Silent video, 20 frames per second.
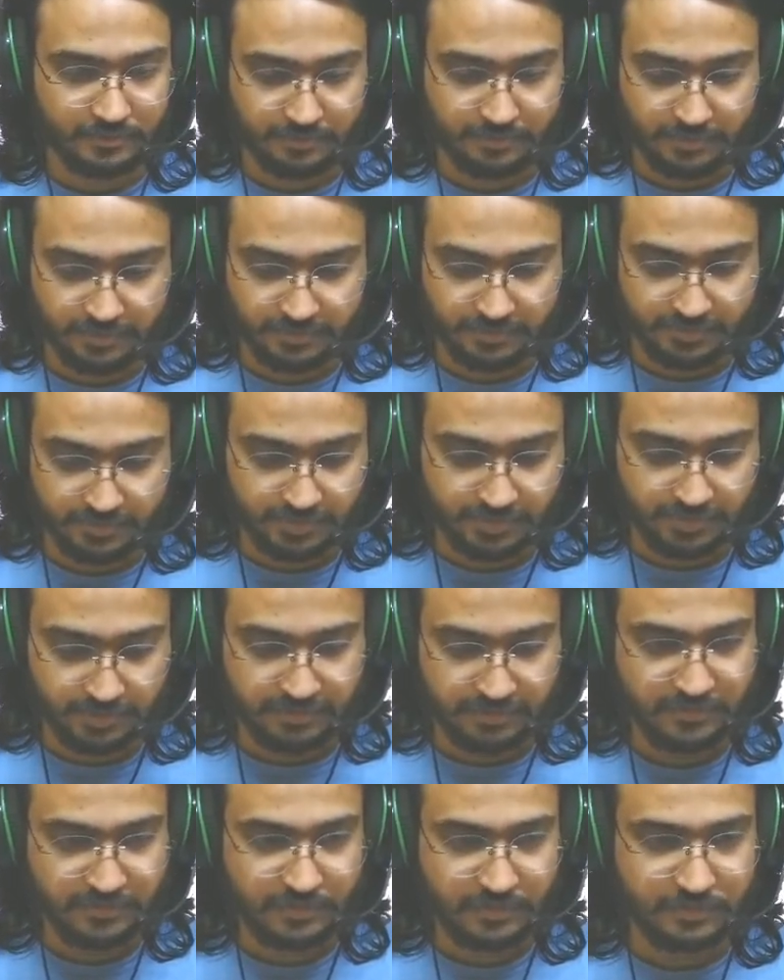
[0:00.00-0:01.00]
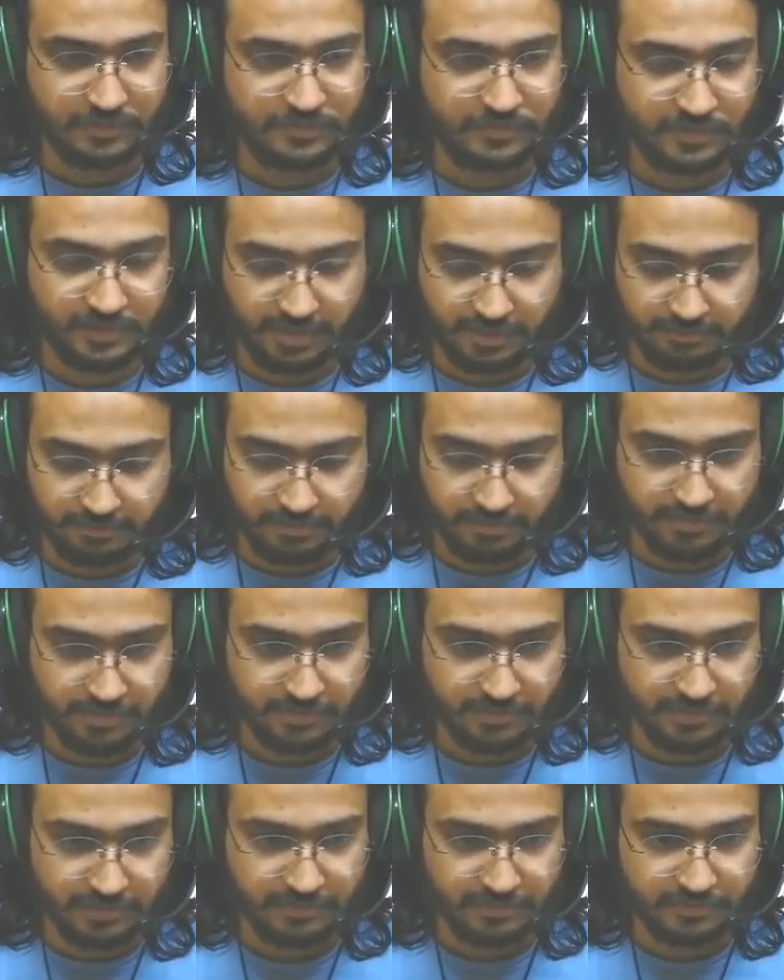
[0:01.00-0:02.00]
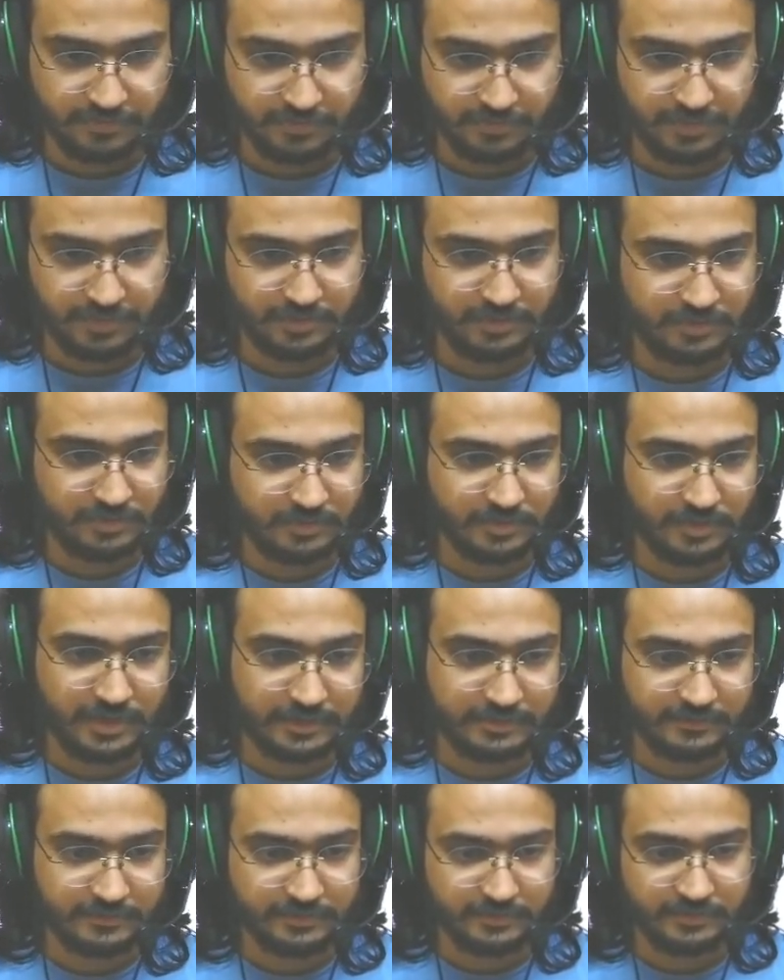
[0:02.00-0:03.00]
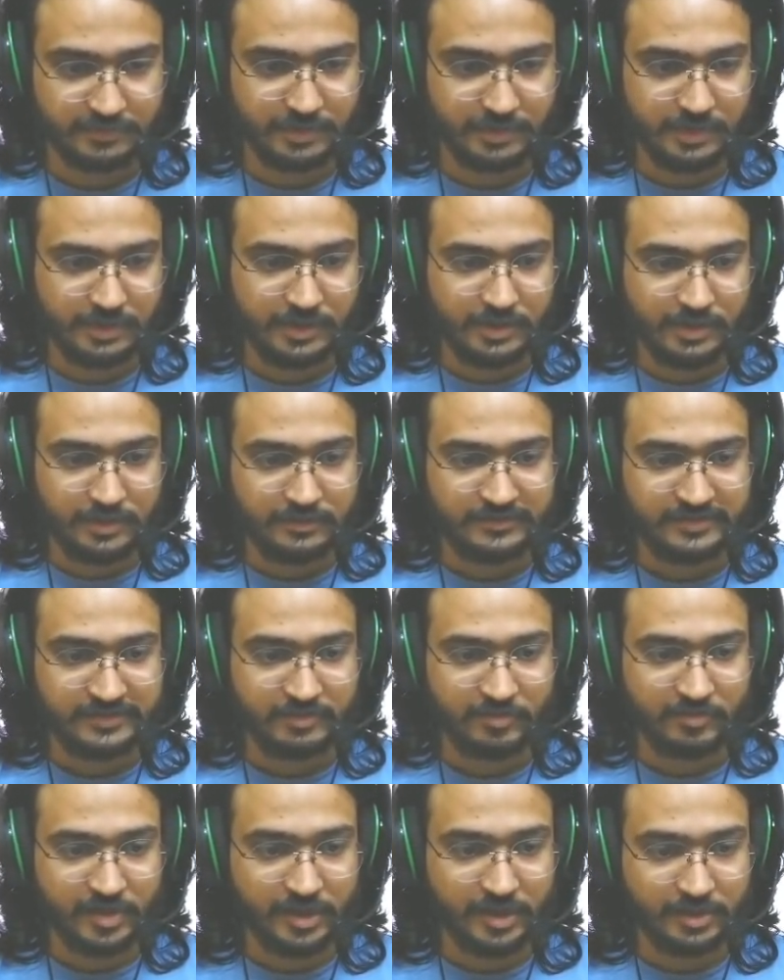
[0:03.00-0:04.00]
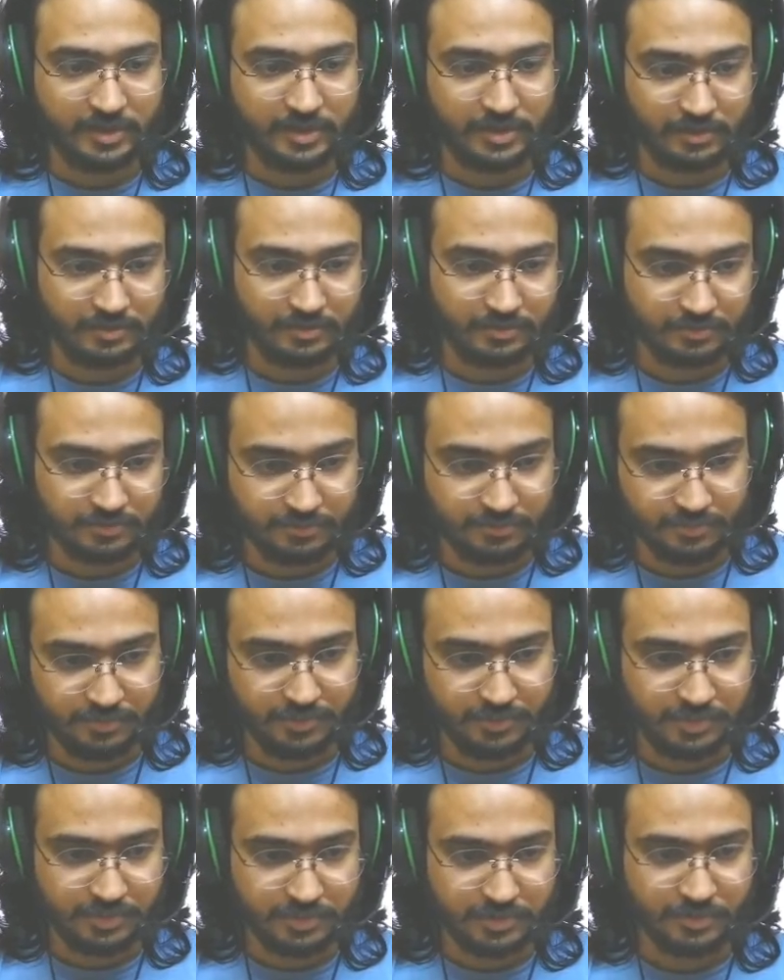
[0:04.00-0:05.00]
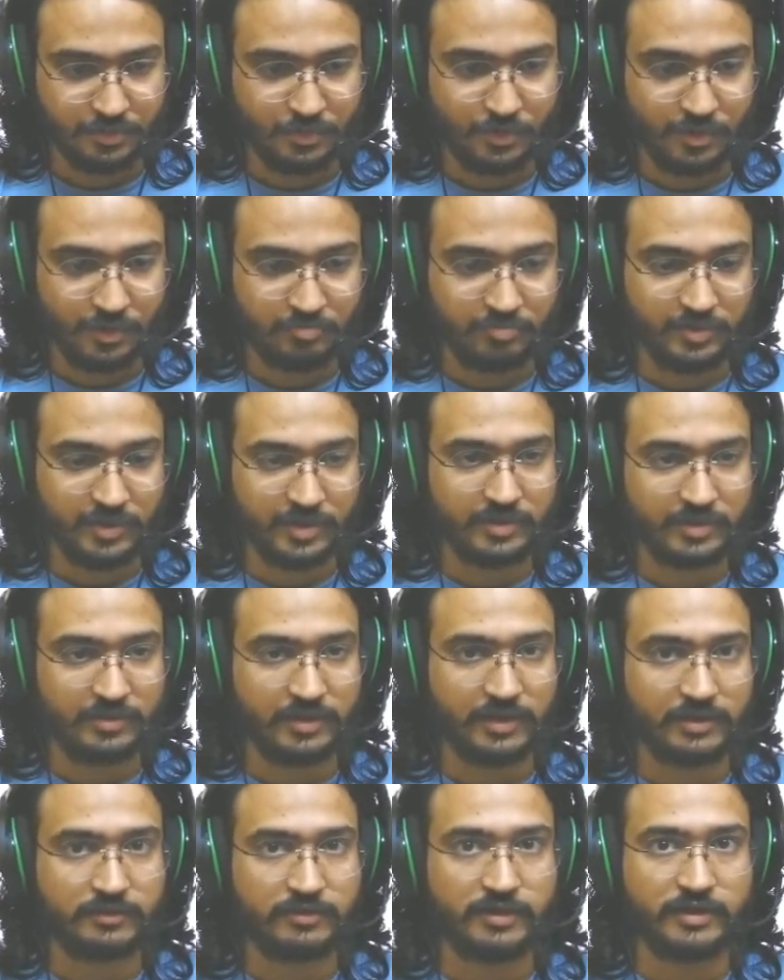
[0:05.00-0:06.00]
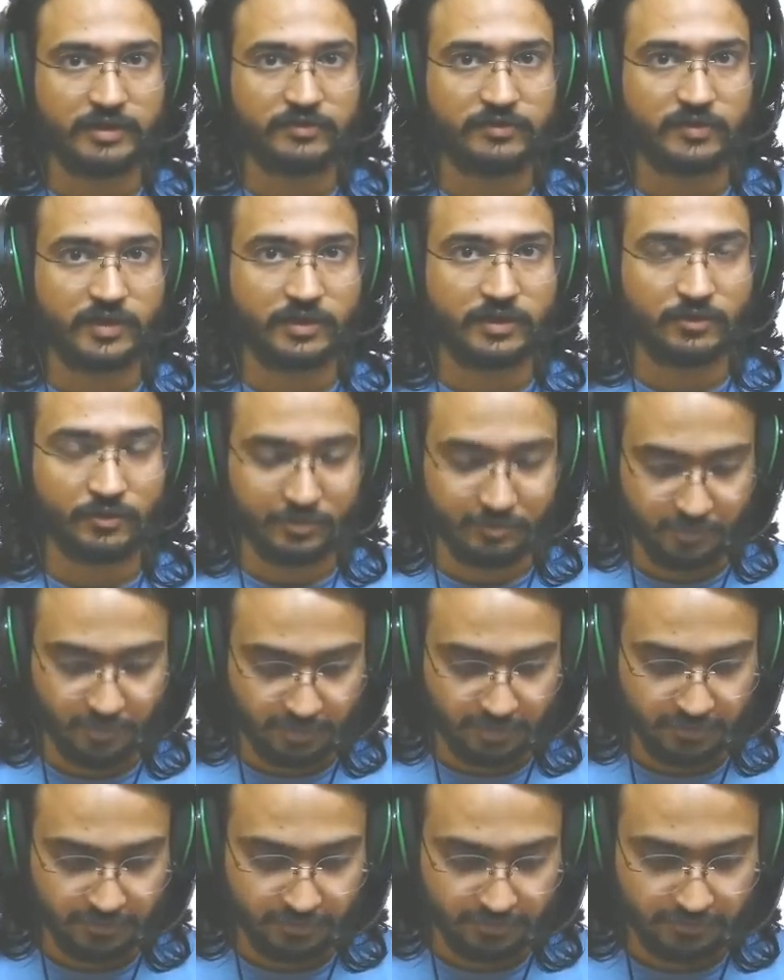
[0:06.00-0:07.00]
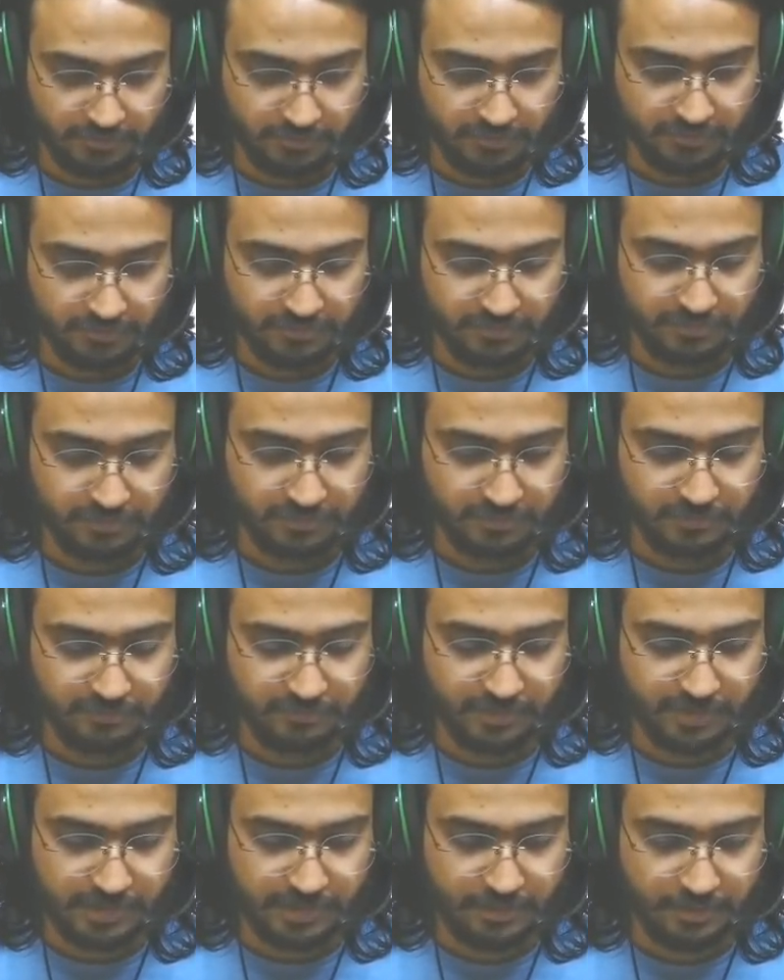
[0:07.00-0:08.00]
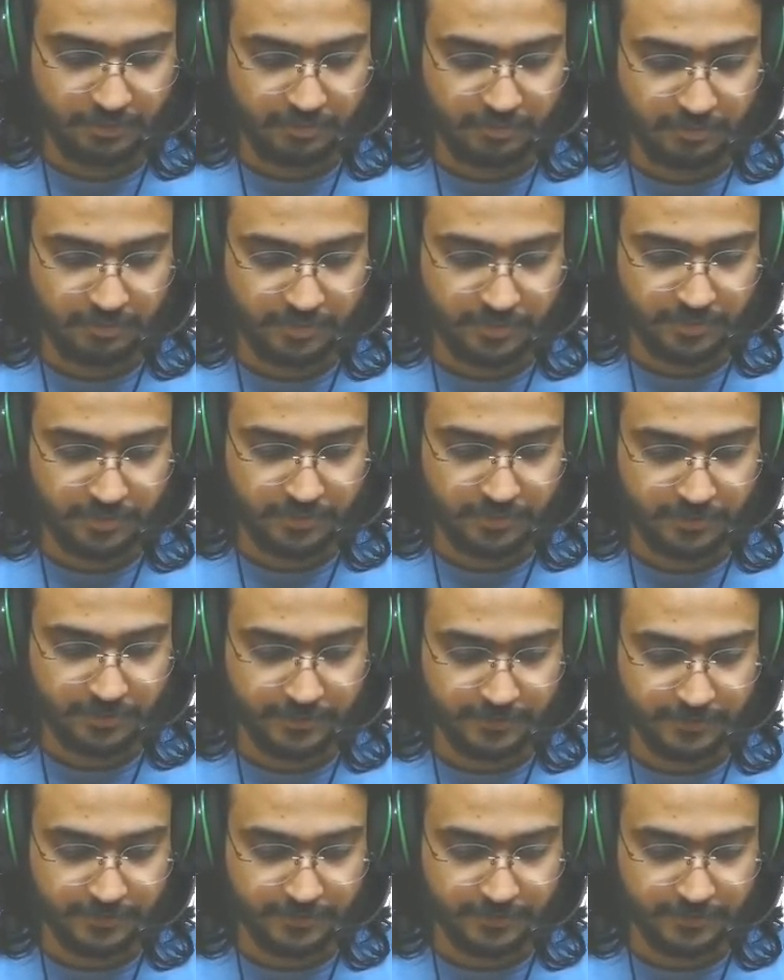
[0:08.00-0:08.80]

it's a script, so it gets symlinked into the .bin directory inside node modules. So if I open